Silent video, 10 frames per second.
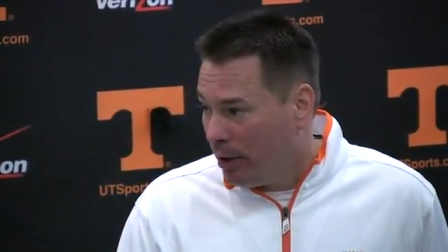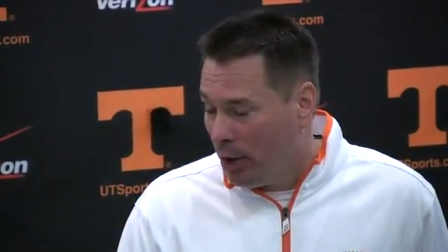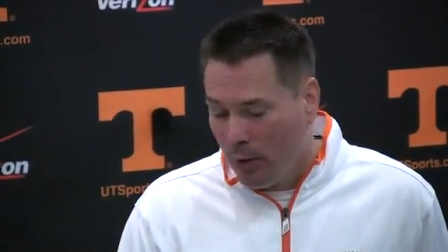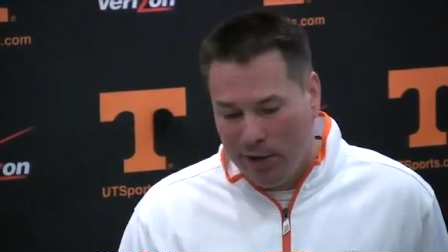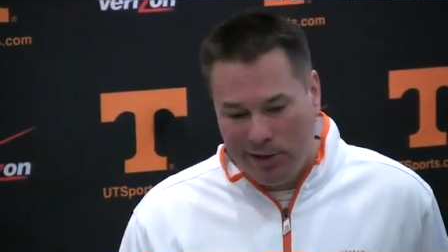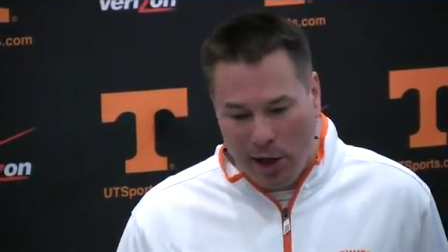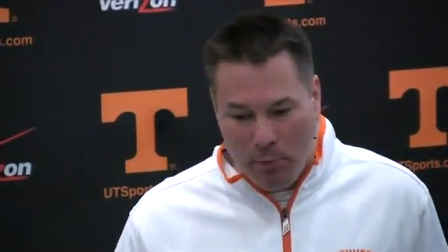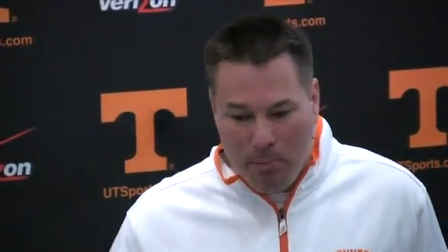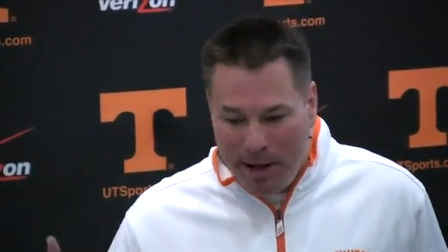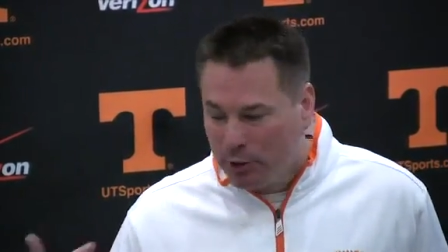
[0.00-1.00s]
You know, and it's
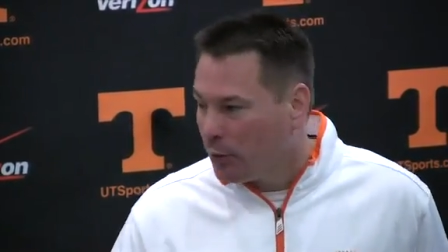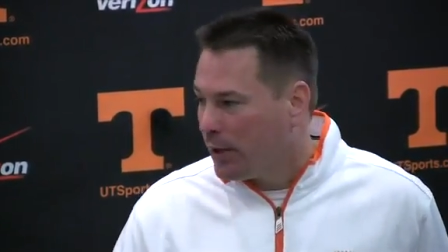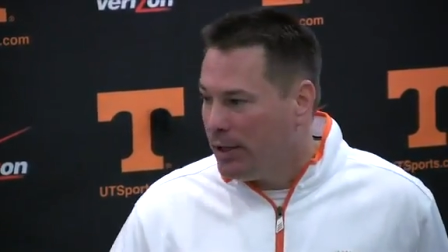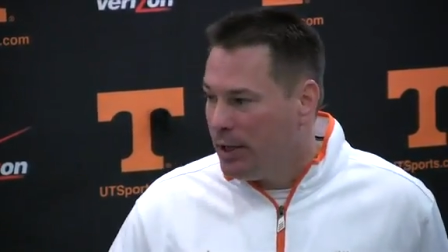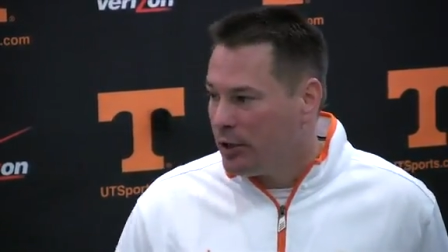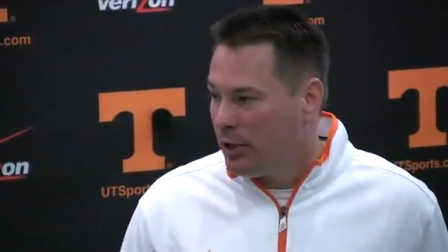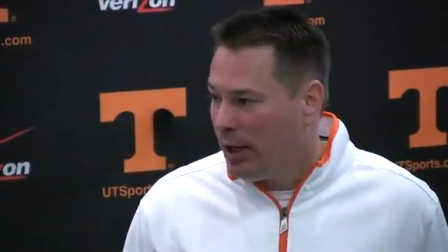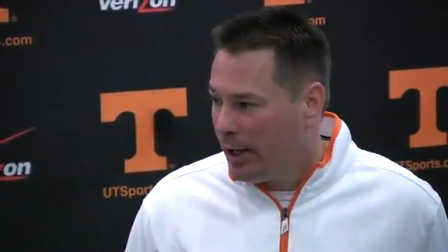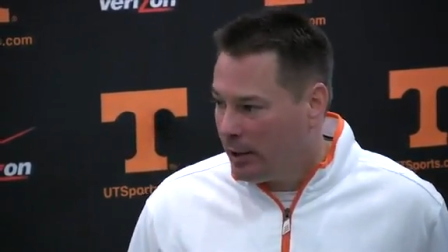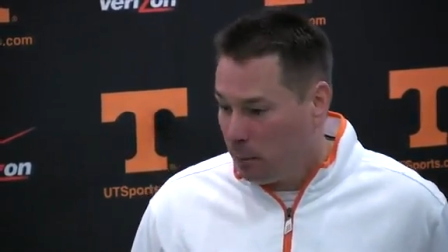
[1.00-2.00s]
our mental
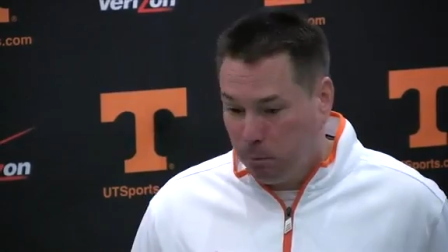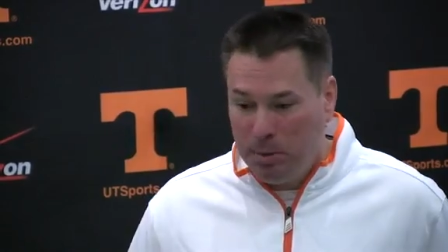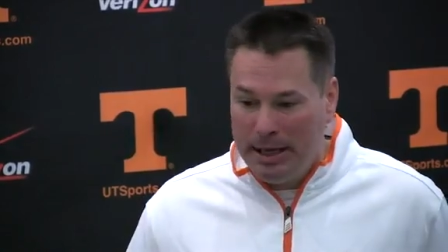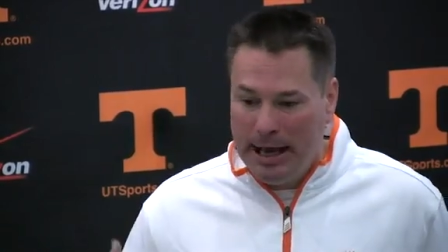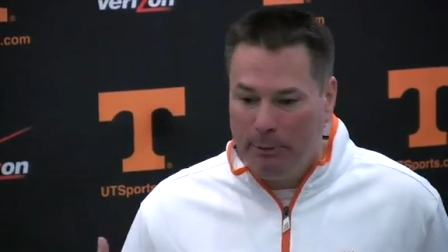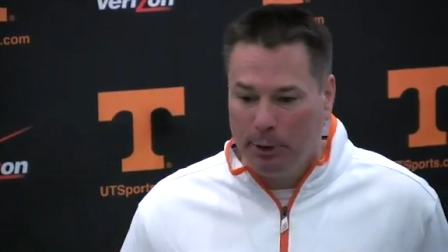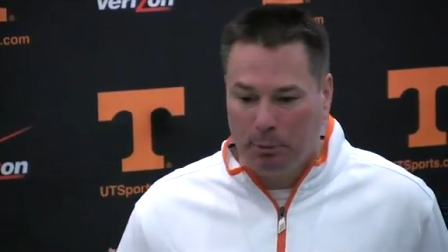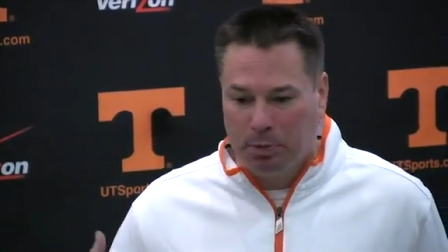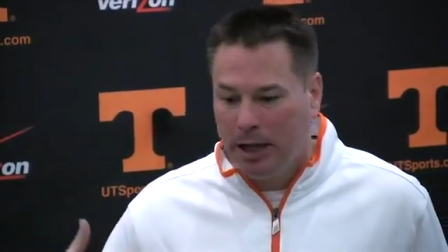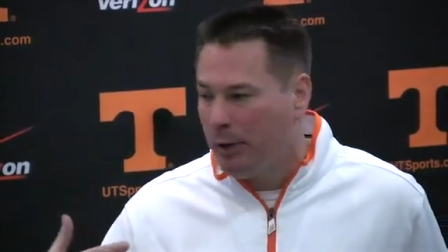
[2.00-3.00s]
conditioning. It's being able
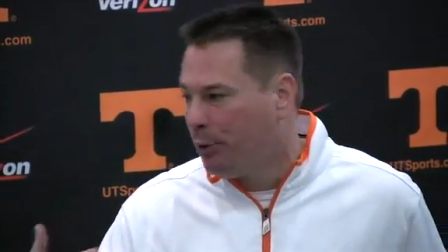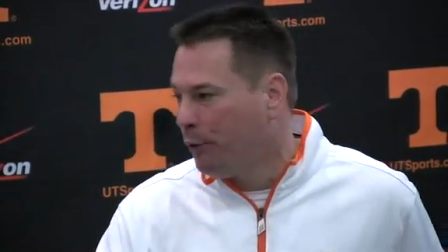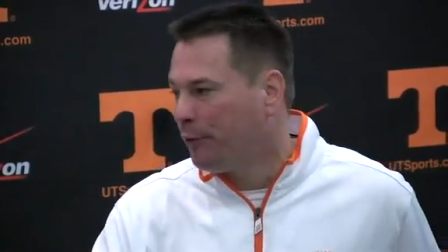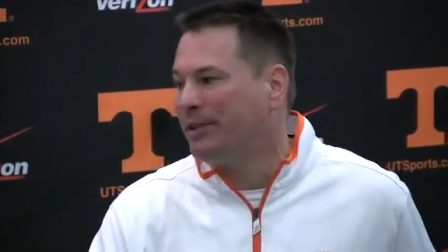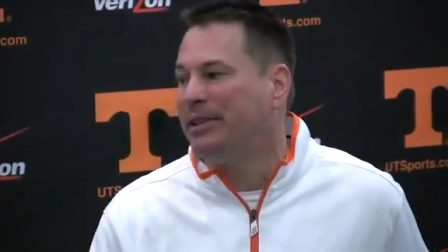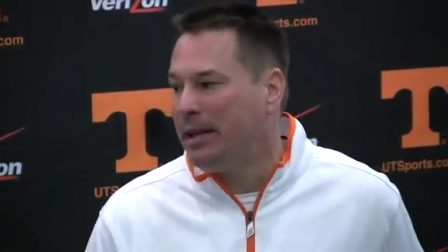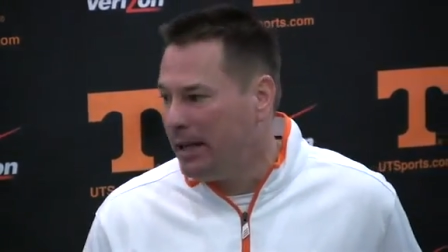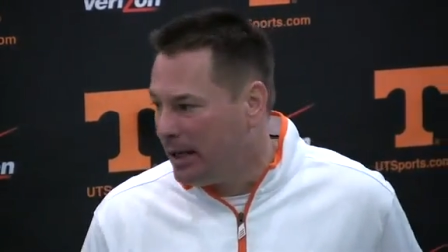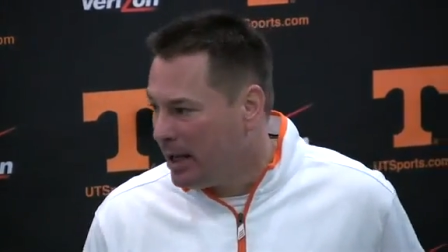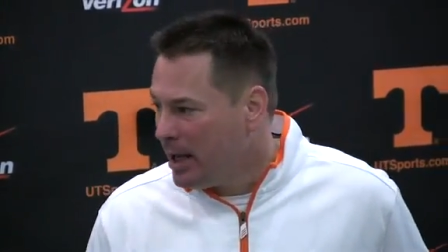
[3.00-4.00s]
to play through the team.